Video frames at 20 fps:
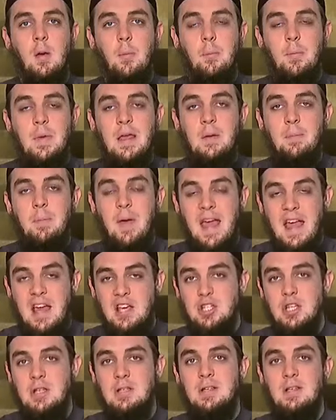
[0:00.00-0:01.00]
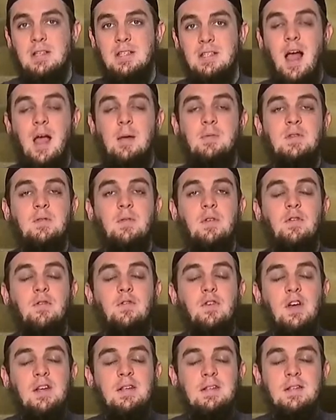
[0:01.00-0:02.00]
Being patient at times of
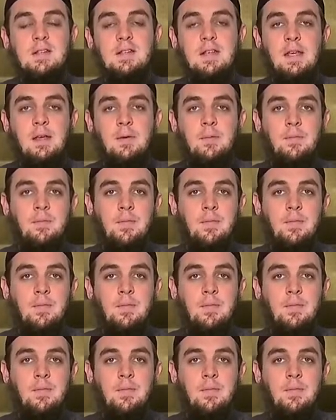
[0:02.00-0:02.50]
adversity